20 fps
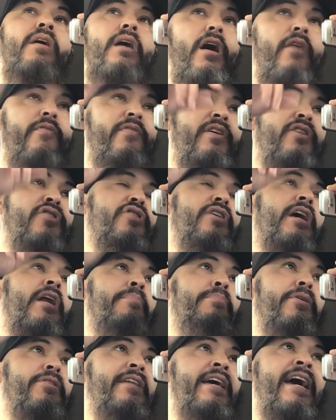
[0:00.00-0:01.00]
Obviously, you got to
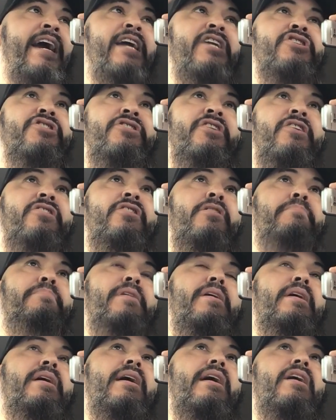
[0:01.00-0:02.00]
put the
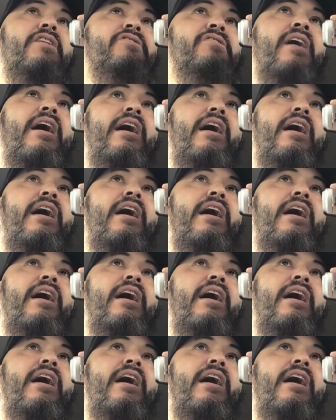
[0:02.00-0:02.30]
HTTPS